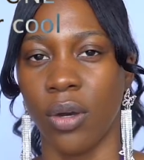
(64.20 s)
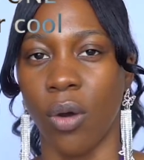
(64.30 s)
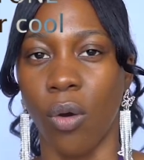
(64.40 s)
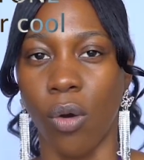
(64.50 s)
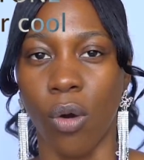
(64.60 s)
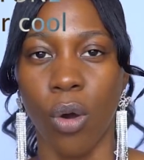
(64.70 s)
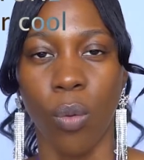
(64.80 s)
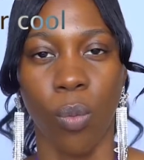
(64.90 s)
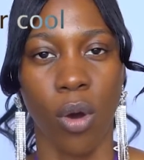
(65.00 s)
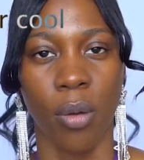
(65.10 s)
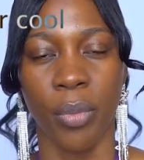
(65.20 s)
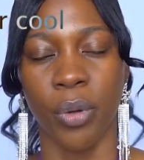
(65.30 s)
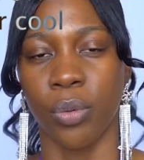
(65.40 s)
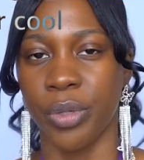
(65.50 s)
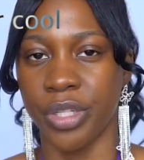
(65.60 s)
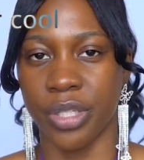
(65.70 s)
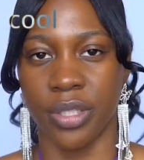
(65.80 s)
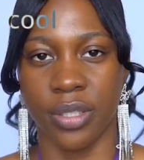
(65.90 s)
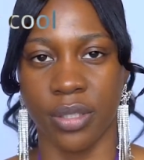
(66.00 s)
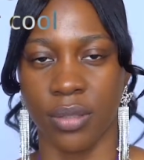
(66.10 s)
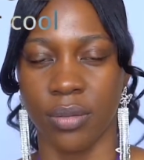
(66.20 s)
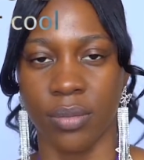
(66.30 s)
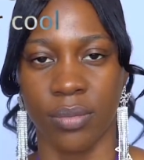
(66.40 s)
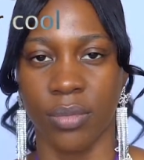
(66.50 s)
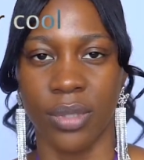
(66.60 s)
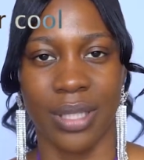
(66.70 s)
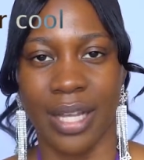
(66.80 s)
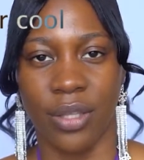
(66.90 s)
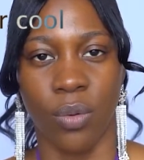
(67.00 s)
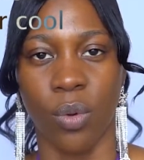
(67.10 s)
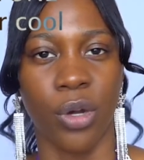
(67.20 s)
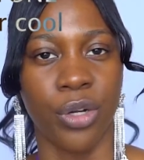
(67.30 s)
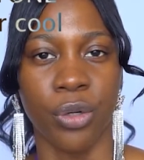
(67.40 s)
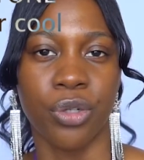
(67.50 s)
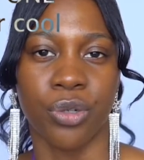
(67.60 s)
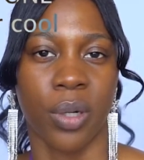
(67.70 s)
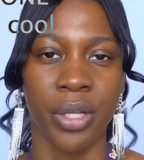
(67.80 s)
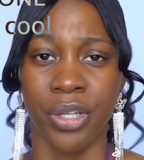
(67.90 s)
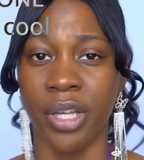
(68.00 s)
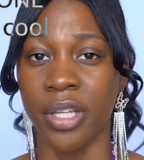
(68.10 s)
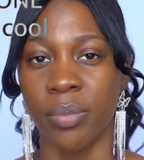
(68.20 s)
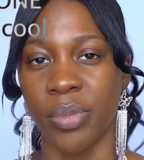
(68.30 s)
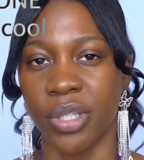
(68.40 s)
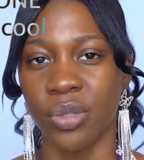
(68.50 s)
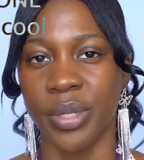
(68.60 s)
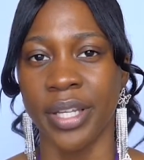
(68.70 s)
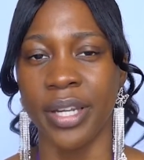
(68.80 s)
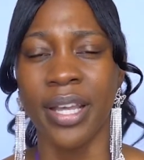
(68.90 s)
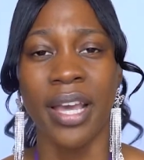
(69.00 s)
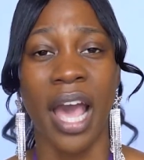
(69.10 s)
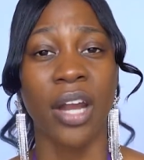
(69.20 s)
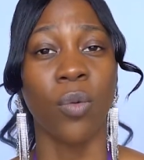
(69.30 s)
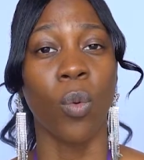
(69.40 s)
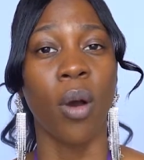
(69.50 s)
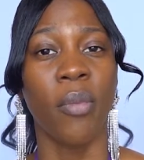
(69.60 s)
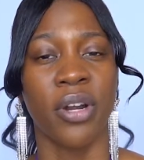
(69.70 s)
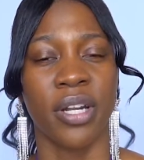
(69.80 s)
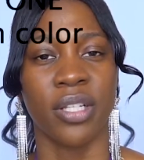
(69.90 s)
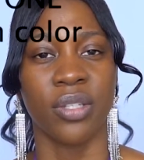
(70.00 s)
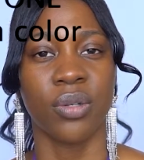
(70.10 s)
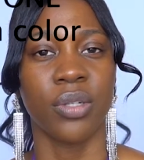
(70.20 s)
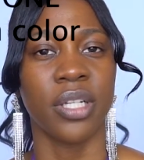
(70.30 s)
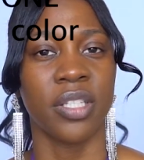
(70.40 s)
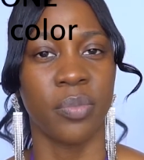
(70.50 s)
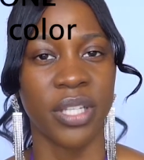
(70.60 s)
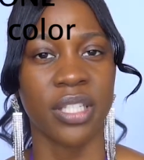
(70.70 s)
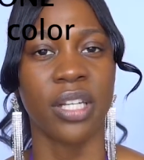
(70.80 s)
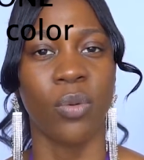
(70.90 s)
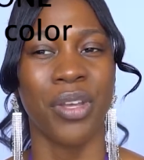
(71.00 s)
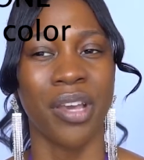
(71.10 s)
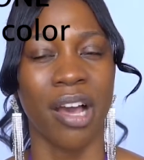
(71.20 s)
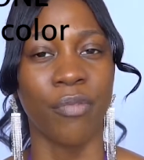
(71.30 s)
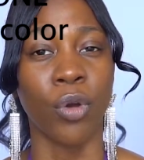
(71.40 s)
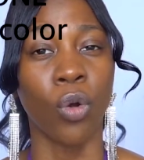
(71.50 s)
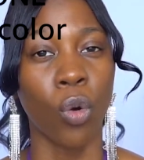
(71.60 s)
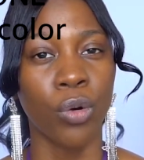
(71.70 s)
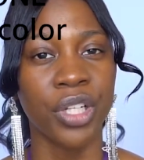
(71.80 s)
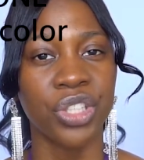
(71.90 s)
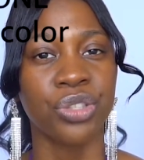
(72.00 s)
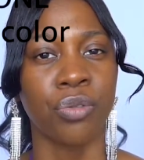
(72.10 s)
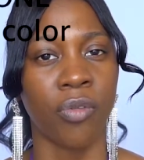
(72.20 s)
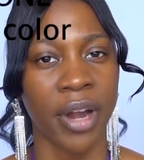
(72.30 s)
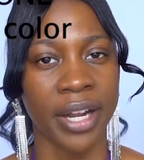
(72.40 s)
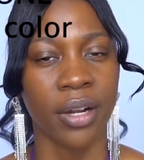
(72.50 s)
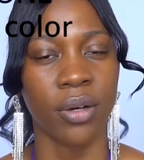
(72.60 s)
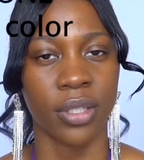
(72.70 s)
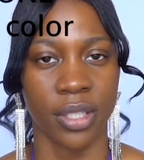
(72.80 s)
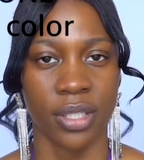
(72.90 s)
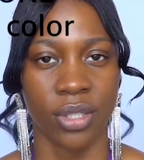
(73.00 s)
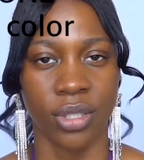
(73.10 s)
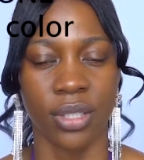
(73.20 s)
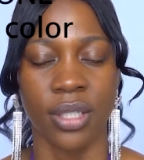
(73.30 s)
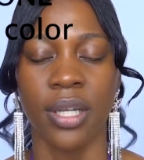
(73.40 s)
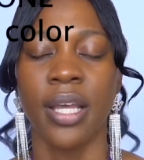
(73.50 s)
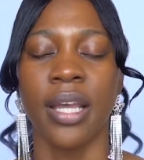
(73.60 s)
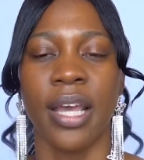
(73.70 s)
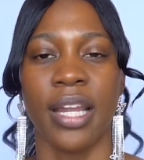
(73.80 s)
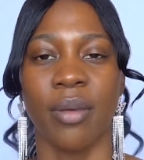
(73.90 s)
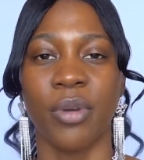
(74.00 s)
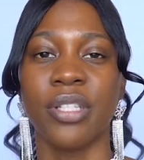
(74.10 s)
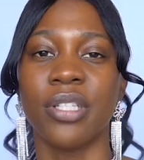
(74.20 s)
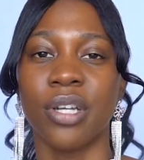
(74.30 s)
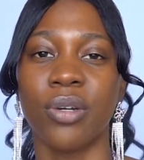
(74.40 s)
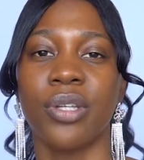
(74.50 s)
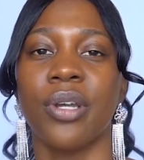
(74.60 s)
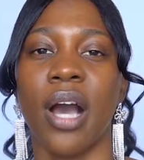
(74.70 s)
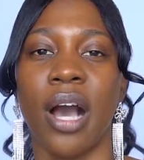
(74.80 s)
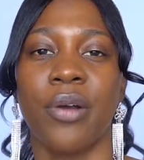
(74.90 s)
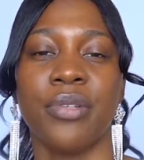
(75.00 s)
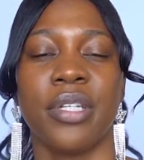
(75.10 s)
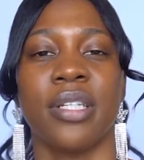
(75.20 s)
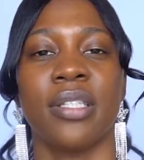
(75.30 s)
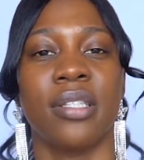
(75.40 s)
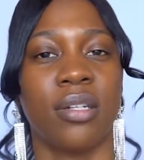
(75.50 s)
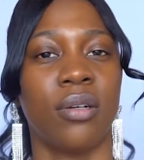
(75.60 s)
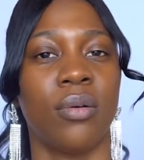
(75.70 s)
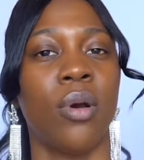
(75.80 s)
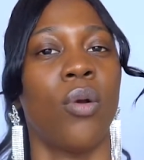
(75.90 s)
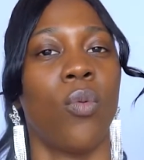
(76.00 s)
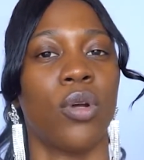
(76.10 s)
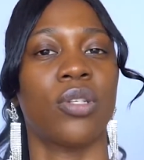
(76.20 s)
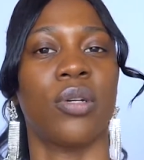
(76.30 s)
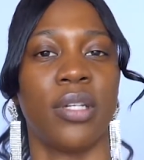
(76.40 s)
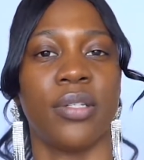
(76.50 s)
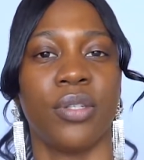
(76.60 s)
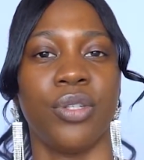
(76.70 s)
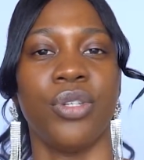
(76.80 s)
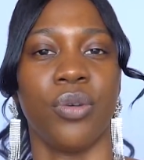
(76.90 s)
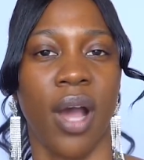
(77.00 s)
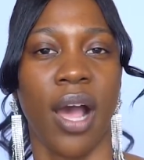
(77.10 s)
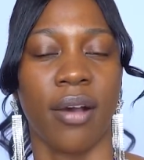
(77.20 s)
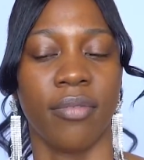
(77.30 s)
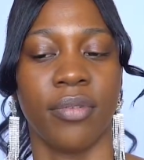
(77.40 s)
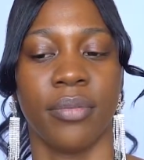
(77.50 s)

or warm, which is like the word neutral, you're in between. And warm undertone is basically when you have a goldish red undertone. And I'm going to tell you how you can tell what undertone you have.